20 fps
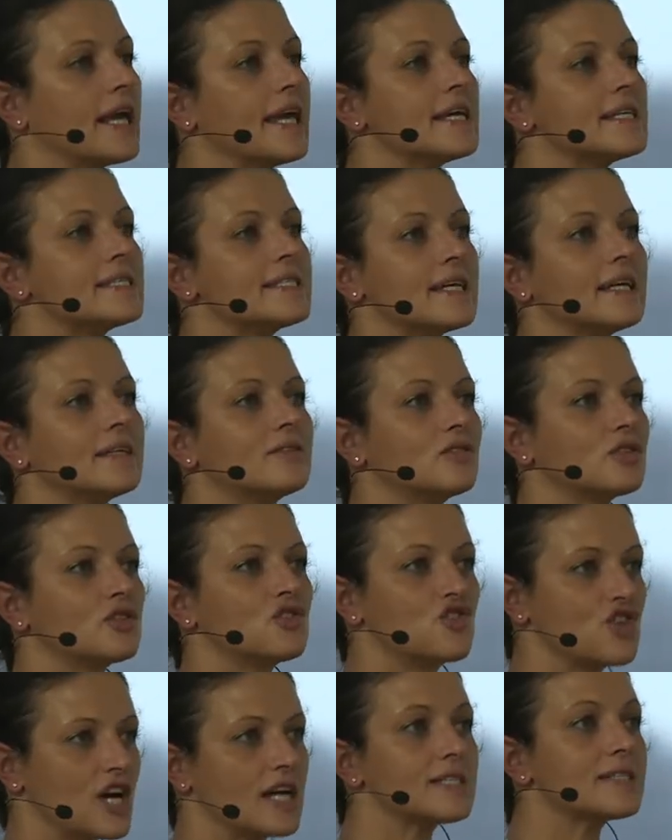is it
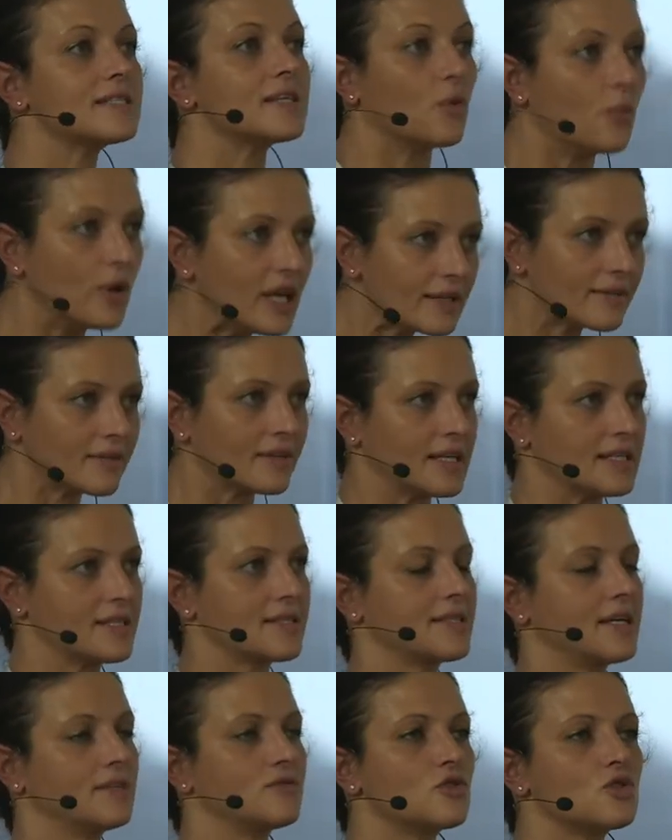just a
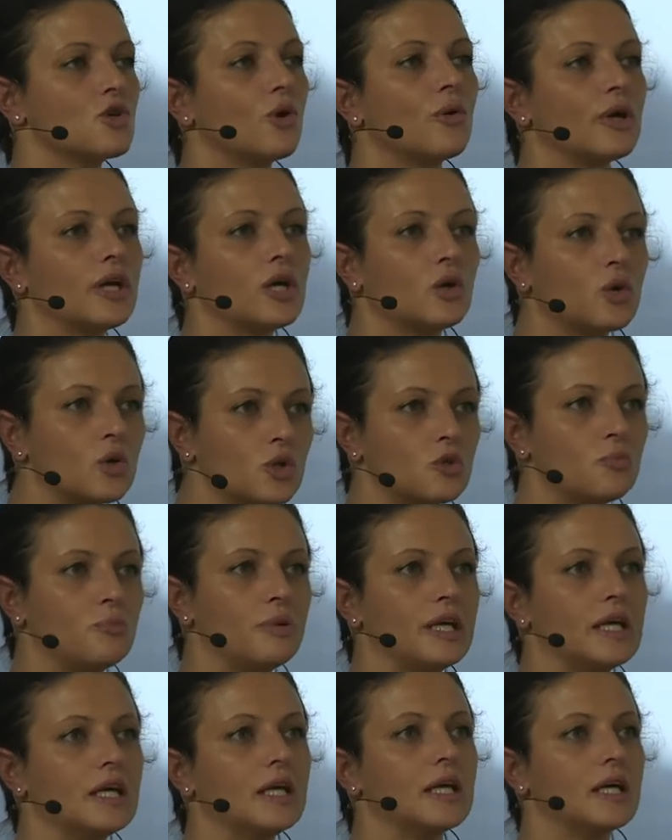witness, and so it could
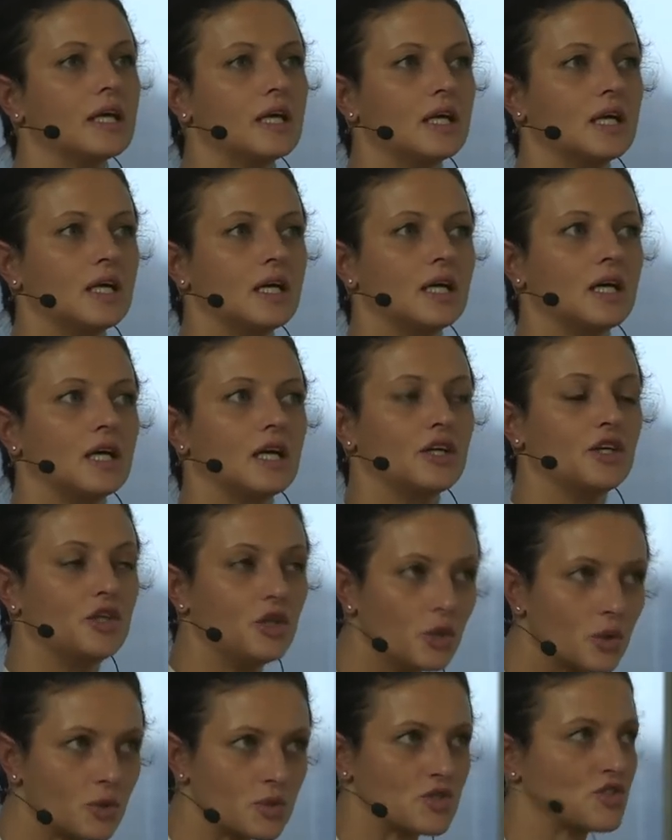be
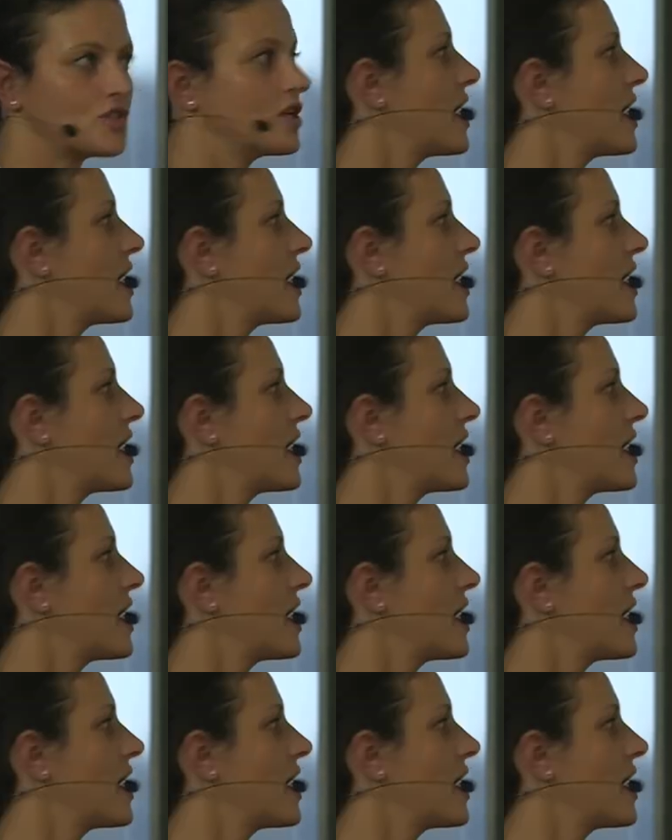used